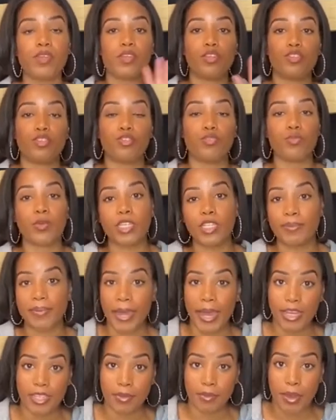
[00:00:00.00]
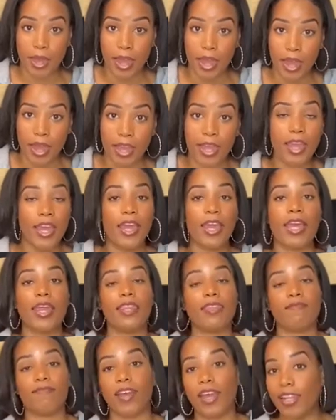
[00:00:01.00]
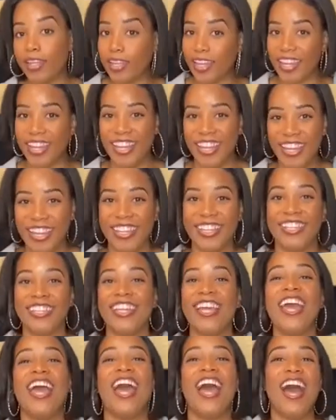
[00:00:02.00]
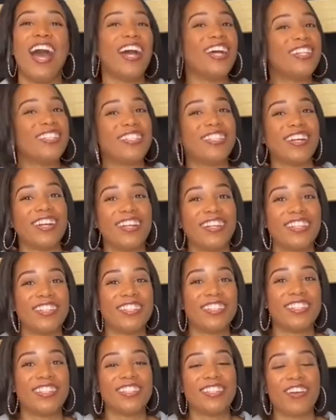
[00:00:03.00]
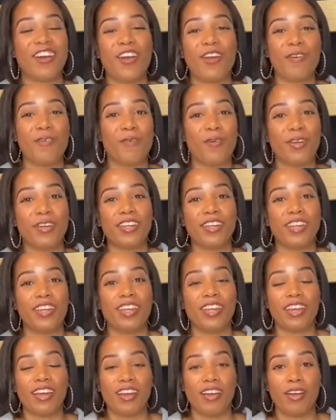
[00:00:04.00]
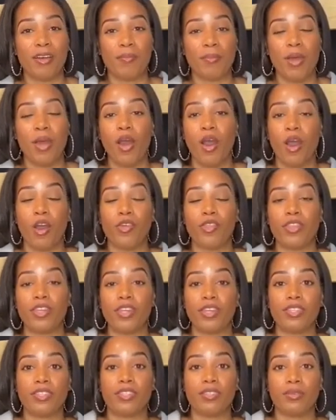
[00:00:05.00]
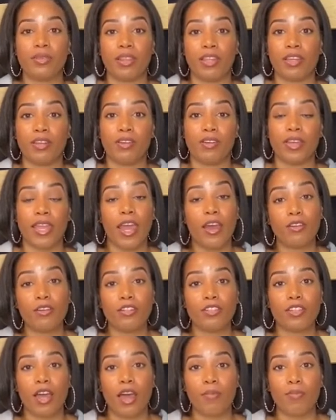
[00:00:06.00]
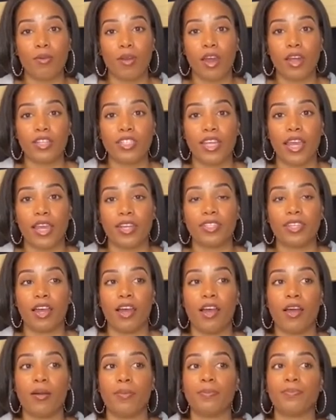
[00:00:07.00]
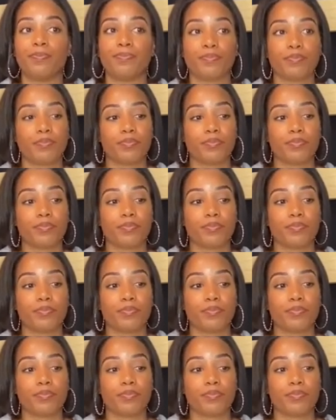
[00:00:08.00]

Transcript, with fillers: 2 weeks passed by, and then finally I decided to start working on this little countertop project. I'm